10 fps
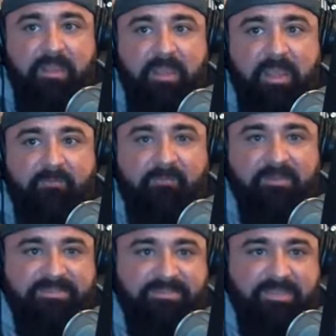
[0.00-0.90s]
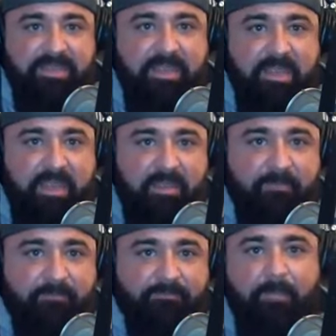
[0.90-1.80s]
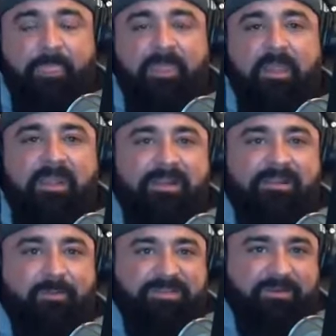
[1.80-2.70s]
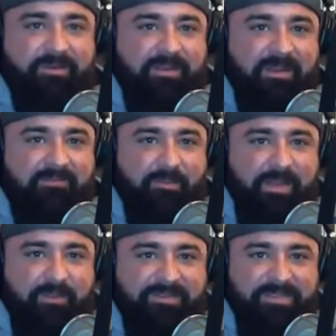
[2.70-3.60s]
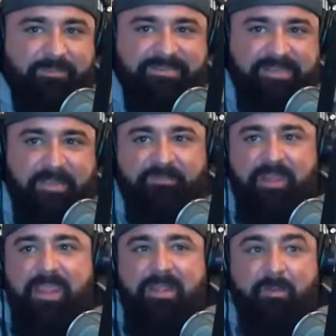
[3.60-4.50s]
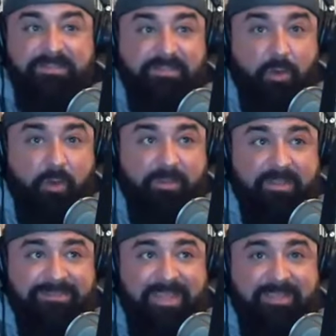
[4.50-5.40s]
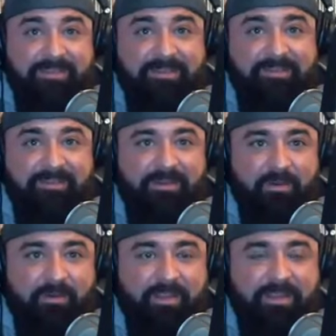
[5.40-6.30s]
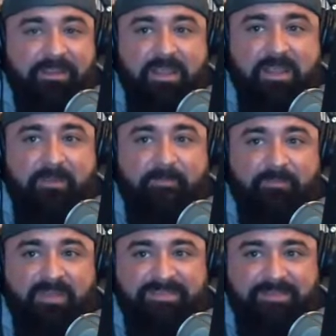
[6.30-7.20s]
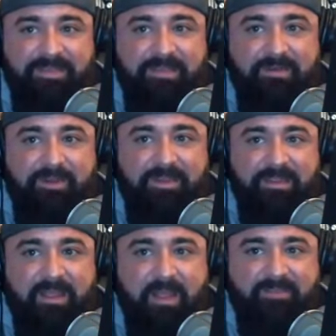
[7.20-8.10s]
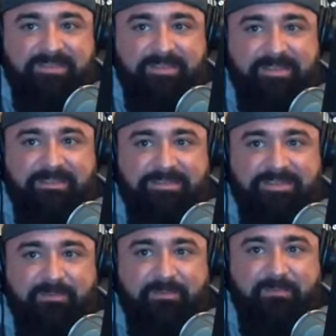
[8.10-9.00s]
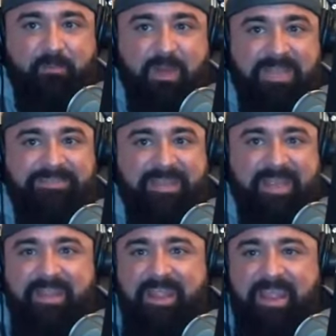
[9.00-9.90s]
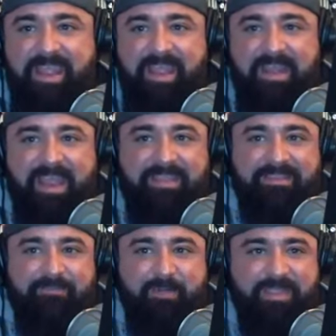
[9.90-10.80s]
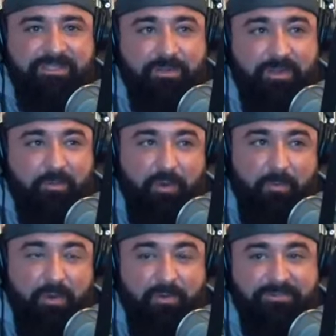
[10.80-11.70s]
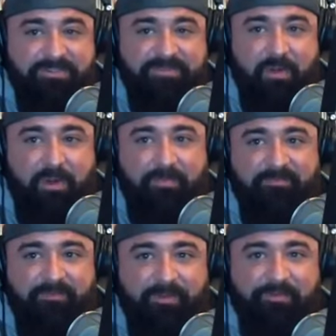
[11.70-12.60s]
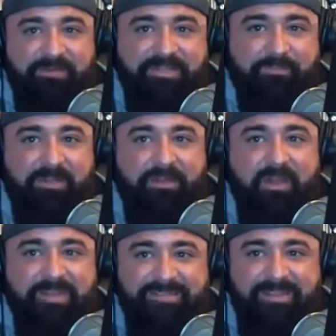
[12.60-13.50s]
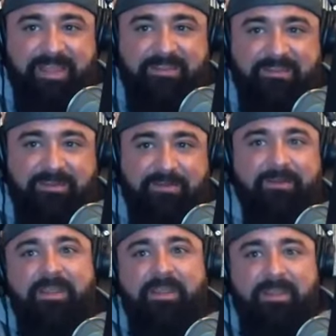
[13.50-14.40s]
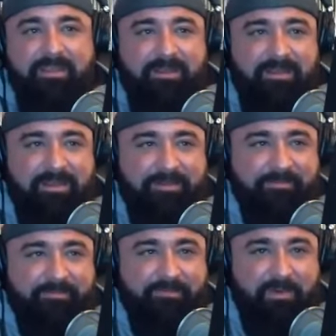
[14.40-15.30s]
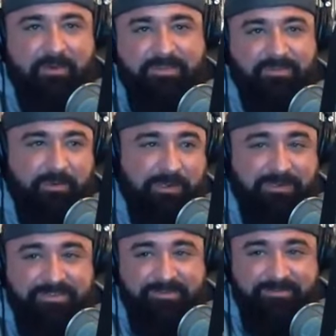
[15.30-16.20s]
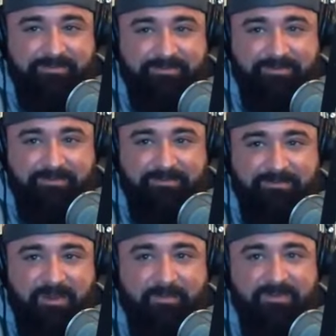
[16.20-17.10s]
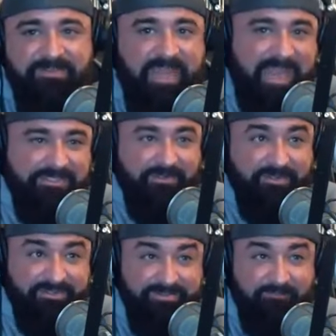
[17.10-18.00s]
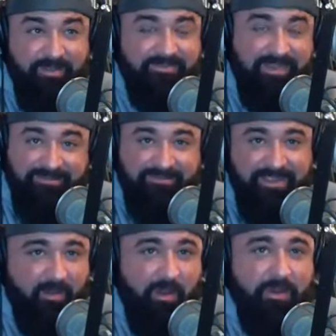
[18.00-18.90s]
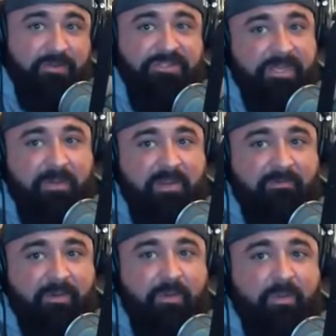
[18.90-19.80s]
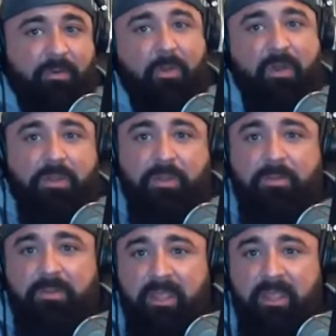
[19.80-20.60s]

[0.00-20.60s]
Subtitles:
BFCM. What's going on, everybody? What's up? What's up? Which is cool because, like, you know, he he obviously listened to what I say, and like, make sure your promo code's small. Don't do something crazy like, you know, all these words and numbers and asterisks and stuff like that that they auto generate for you on the promo code